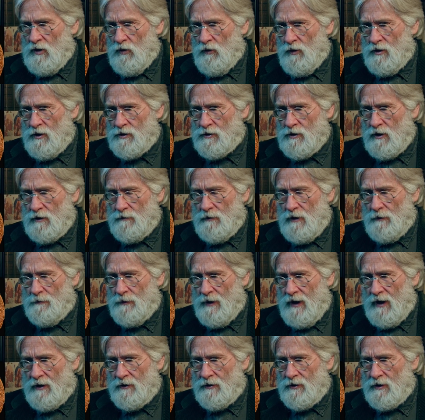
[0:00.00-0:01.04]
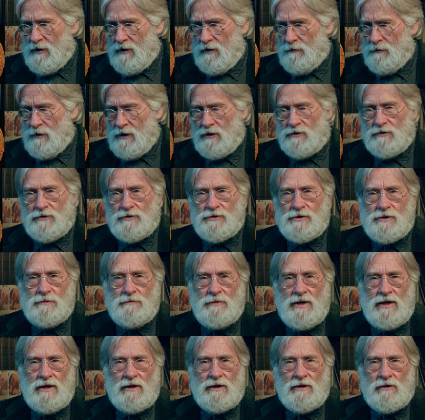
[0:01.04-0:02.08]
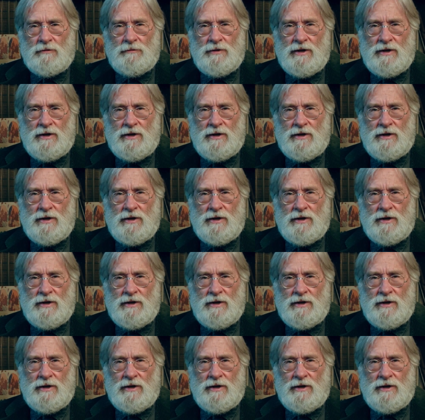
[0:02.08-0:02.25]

When you're talking about patterning in pictures, it may or